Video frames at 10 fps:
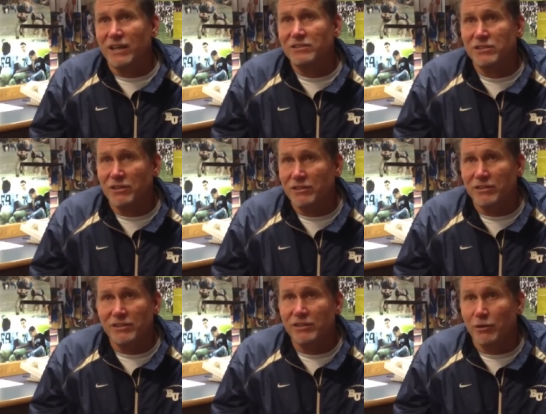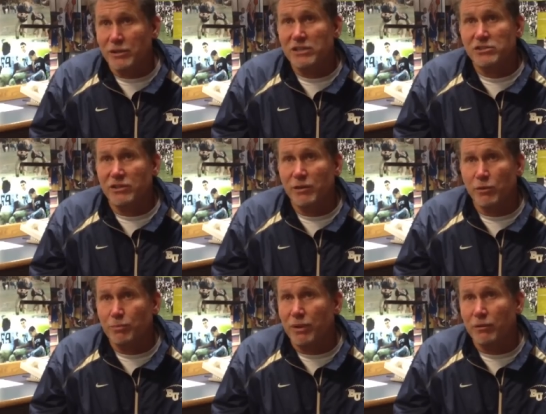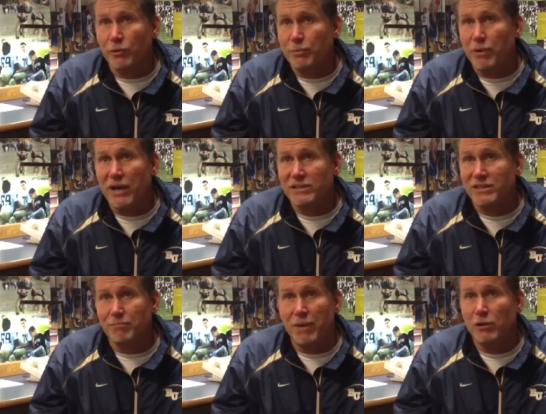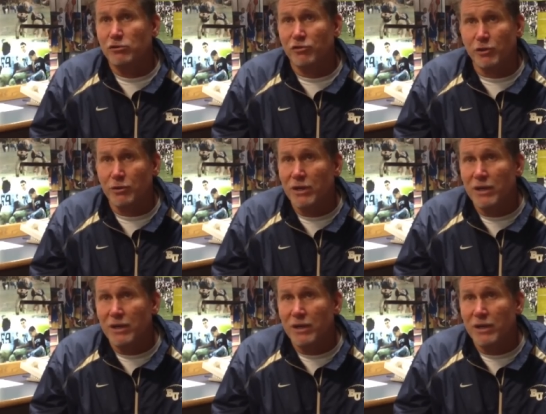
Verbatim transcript: Yes, you know, yesterday we we practiced at Mounds View.